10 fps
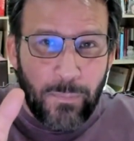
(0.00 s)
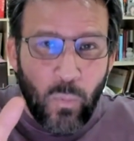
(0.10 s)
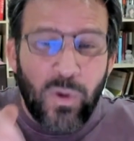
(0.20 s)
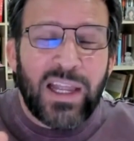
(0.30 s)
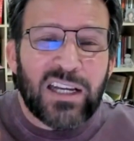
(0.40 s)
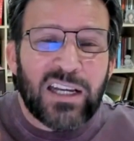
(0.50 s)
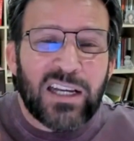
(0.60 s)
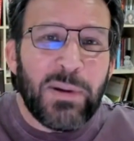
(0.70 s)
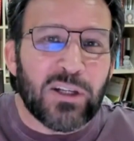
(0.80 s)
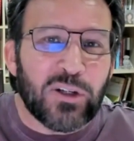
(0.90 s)
when they
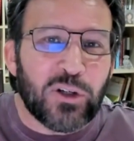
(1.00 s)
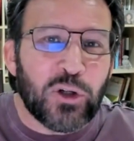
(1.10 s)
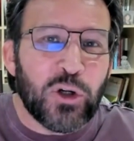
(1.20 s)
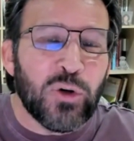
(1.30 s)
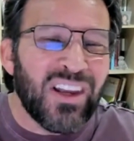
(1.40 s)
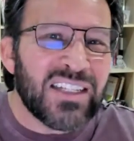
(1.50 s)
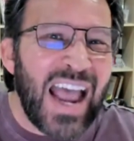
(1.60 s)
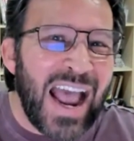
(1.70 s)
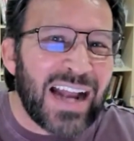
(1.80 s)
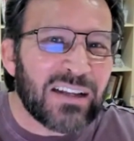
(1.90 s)
speak the truth. They're
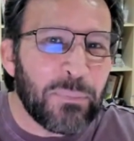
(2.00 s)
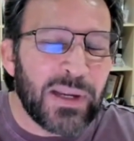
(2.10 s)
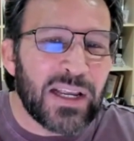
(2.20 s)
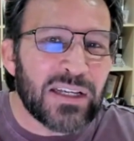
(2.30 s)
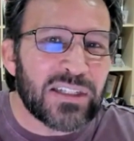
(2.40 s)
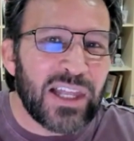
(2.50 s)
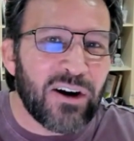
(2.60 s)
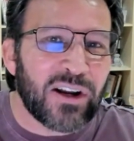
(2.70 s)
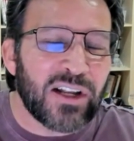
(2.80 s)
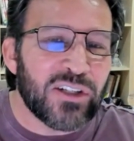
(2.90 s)
attacked because
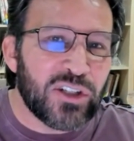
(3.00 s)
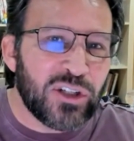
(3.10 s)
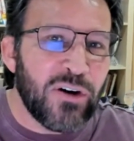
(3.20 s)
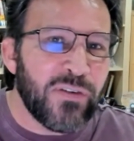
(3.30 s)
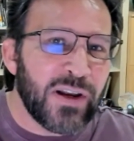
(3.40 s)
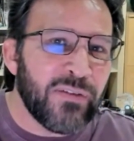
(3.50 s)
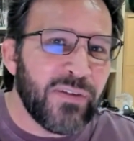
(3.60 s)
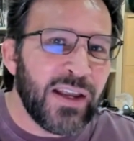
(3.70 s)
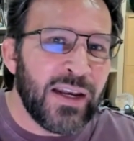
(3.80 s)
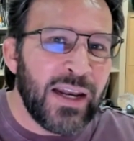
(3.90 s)
they're conservative
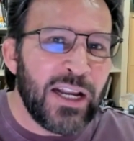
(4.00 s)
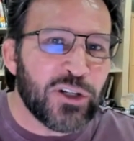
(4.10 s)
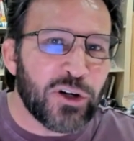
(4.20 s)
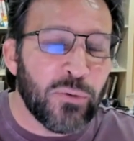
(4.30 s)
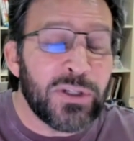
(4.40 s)
in nature,